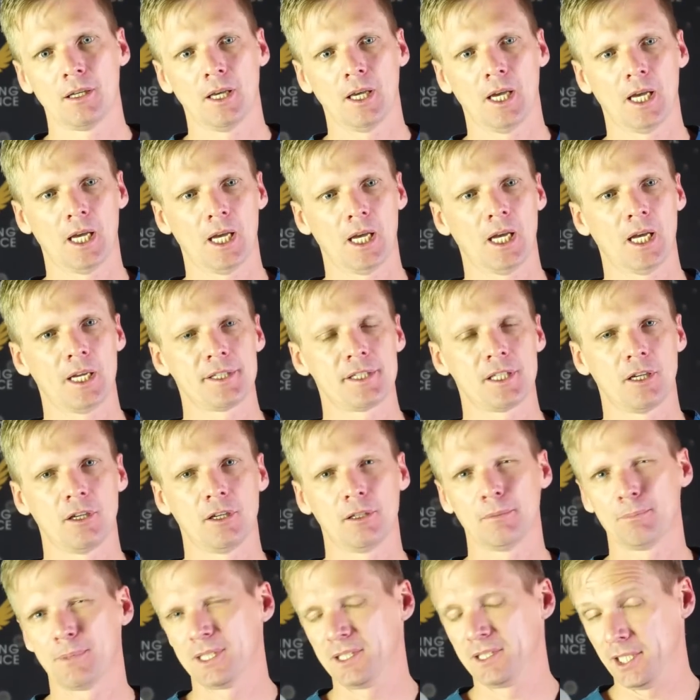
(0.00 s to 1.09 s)

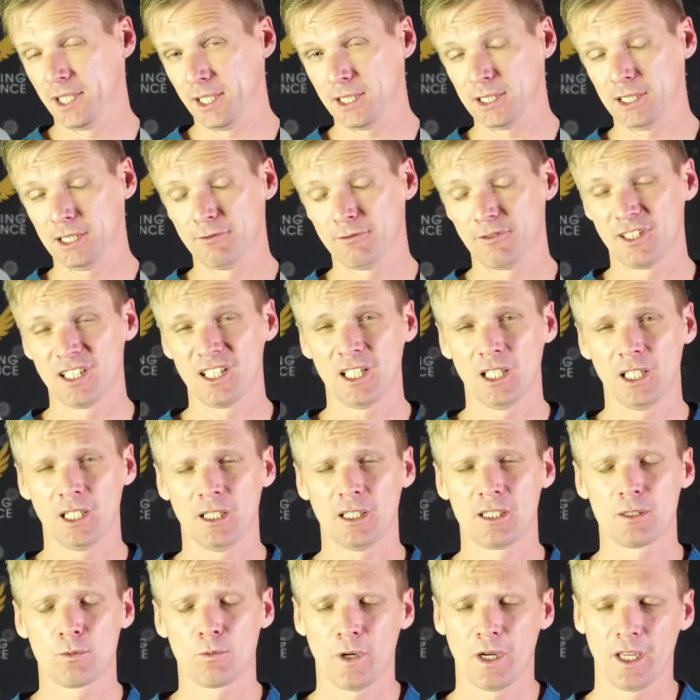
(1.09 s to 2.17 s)
so particularly
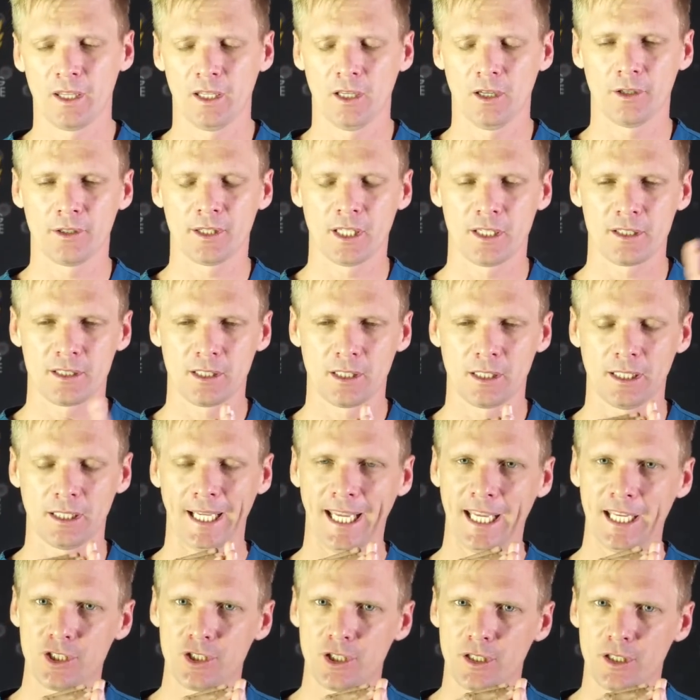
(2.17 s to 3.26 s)
veneers where you got those little
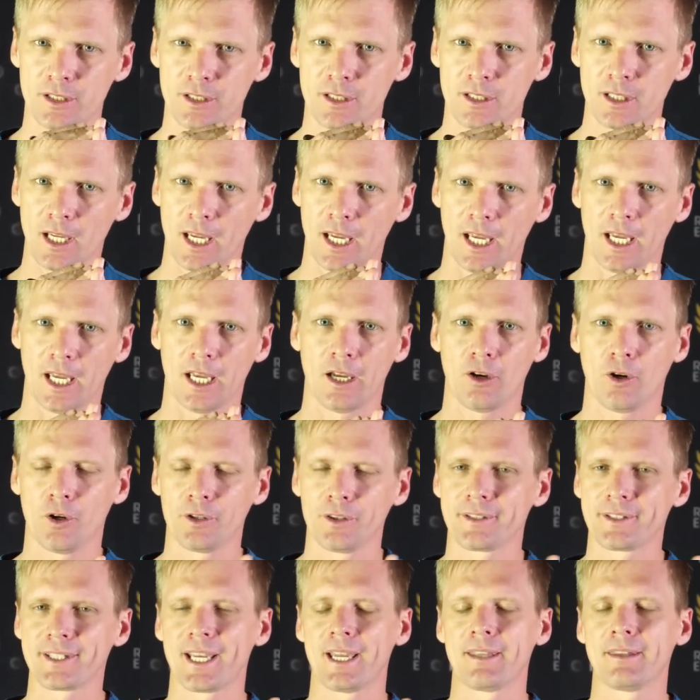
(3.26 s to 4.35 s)
edges
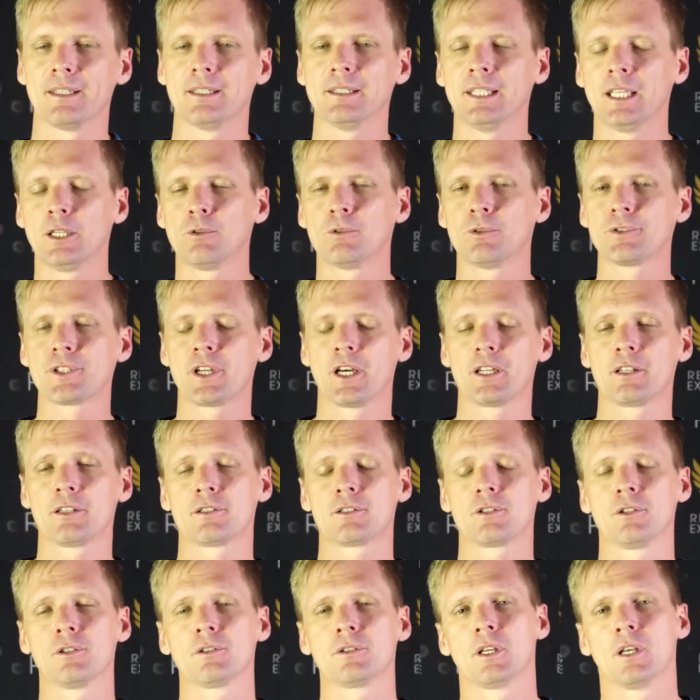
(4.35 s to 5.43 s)
on say the lingual side of the
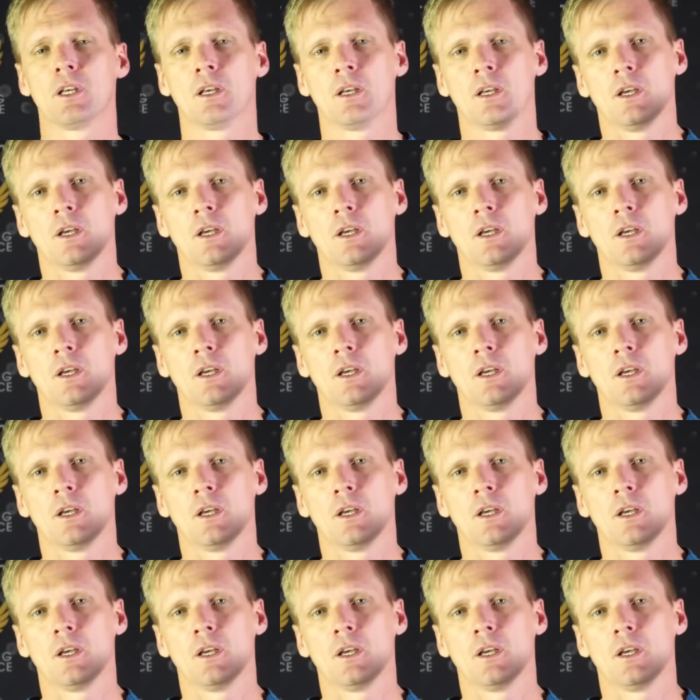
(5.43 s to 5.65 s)
tooth.